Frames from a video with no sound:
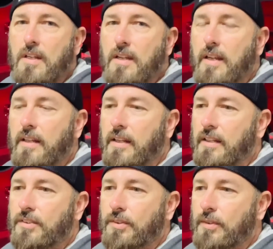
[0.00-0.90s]
and
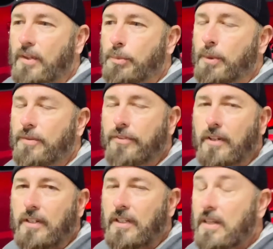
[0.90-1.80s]
that's pretty
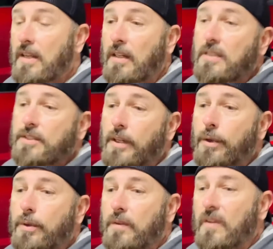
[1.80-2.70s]
funny.
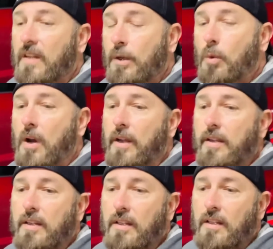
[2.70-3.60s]
So anyway,
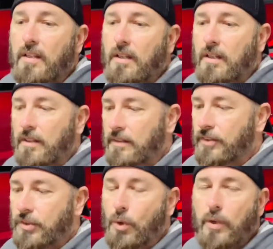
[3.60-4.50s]

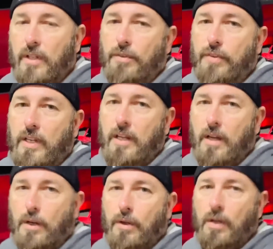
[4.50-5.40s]
it's gonna end the
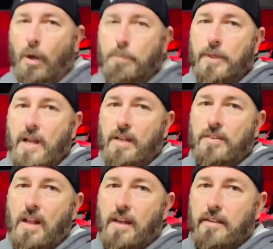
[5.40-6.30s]
video. Hope you guys
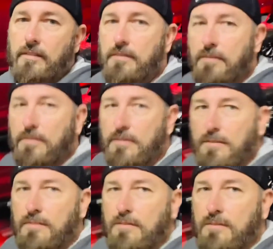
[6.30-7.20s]
like.
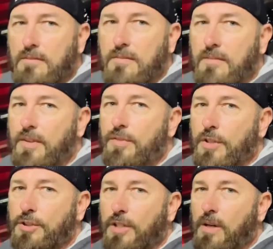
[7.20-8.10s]
Give
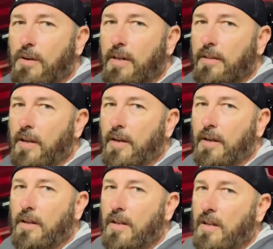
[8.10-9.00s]
you a shot right
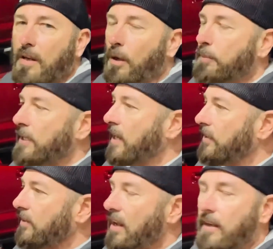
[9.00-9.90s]
there. Hope you
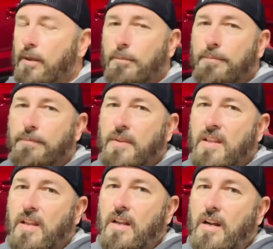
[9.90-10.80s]
guys like them.
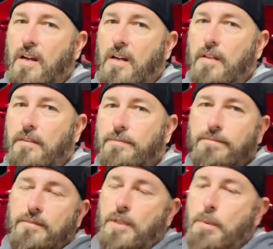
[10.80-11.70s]
Give